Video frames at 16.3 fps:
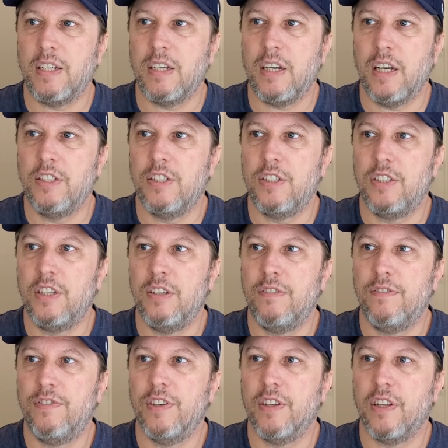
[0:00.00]
I just
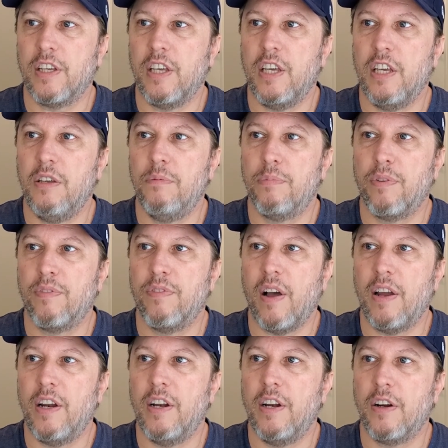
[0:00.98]
didn't feel like he
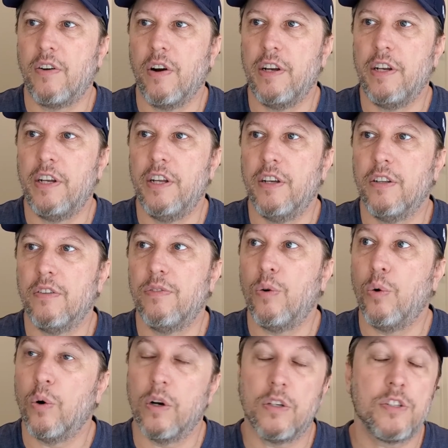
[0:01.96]
provided a great deal
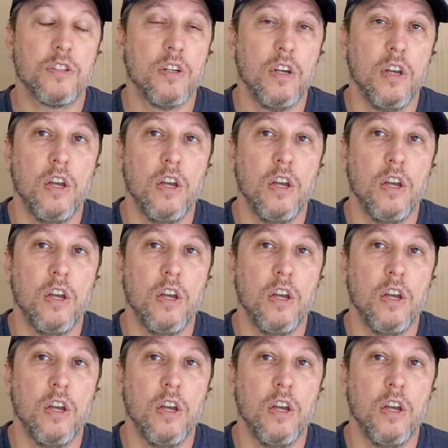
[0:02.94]
for us